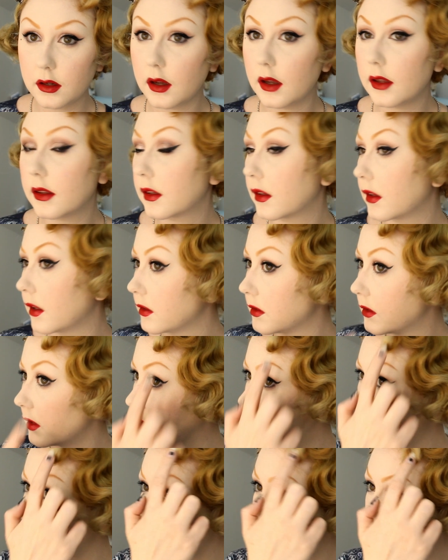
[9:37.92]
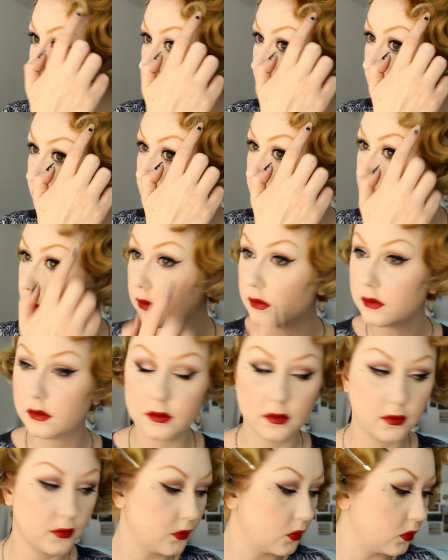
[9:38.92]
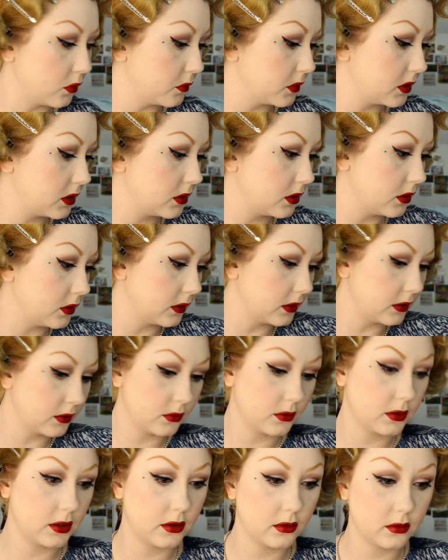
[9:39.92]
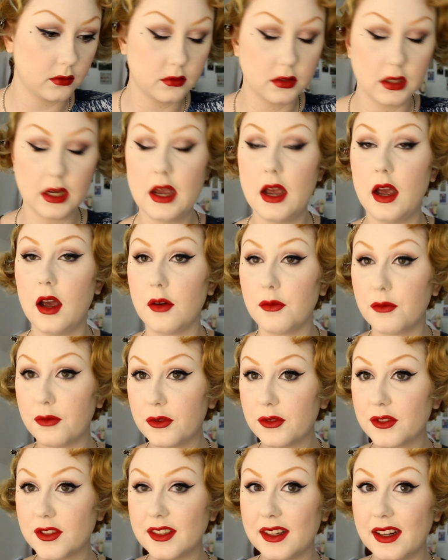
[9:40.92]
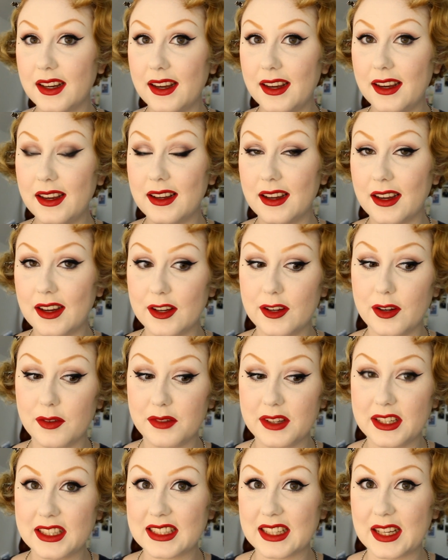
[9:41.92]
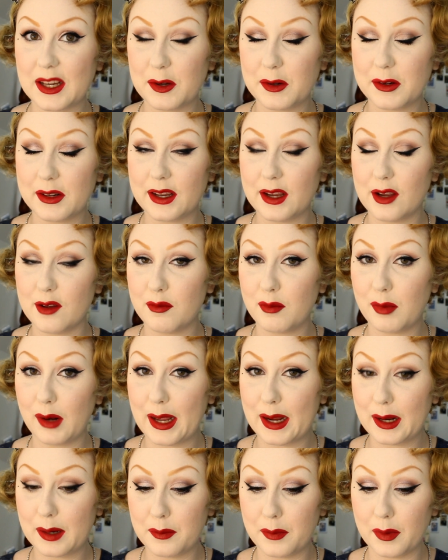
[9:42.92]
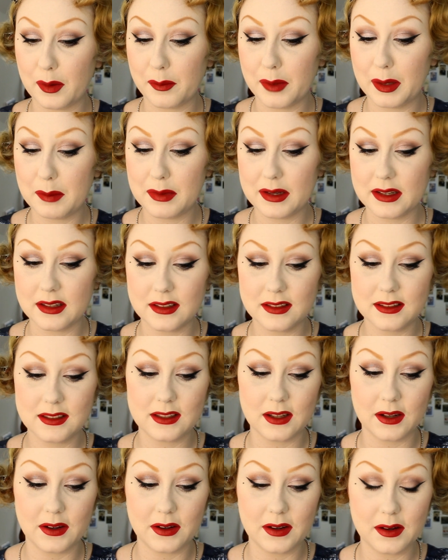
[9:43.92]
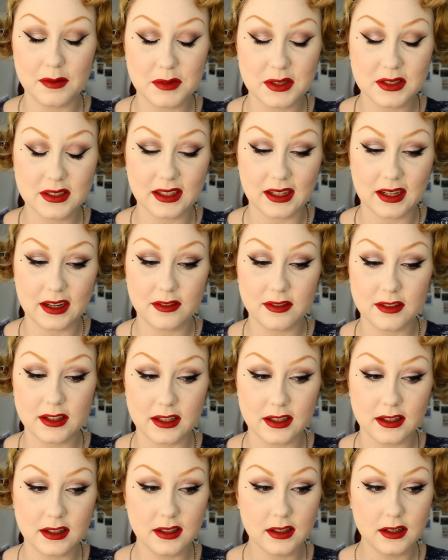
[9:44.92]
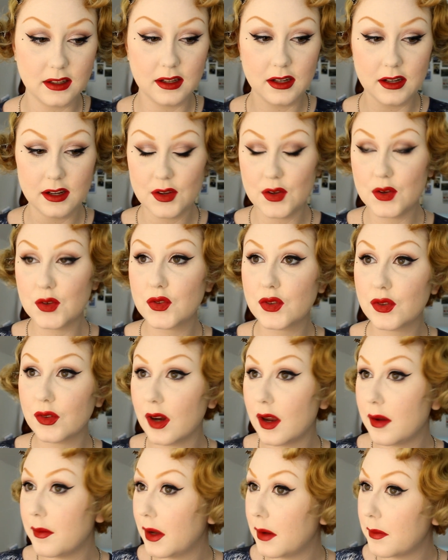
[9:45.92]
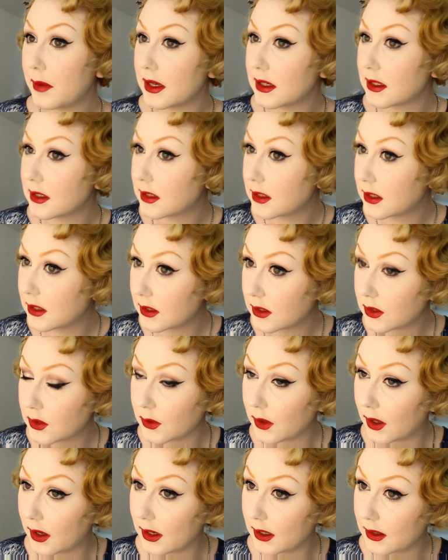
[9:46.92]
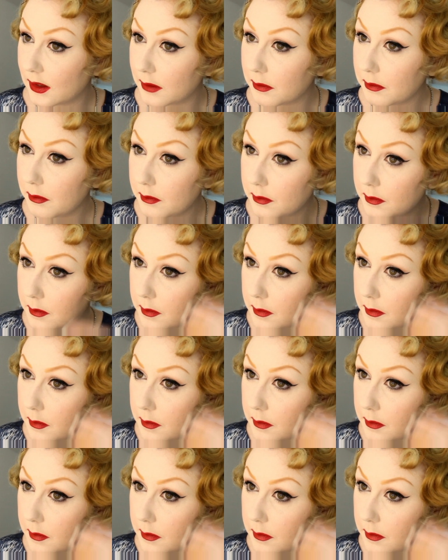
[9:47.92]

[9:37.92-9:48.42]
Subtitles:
I think that's nice. It's sort of formed two little curls. Unfortunately, I obviously only have black bobby pins, so I'm just gonna have to try my best to hide them.